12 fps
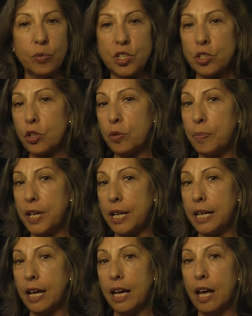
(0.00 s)
which could
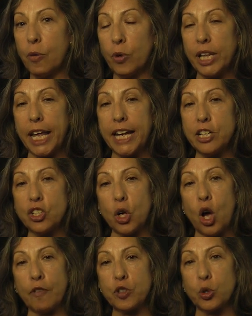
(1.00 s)
be related to
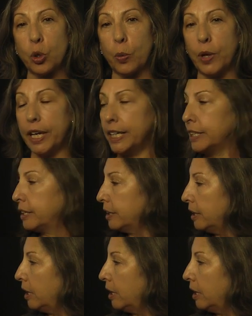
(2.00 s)
offshore wind,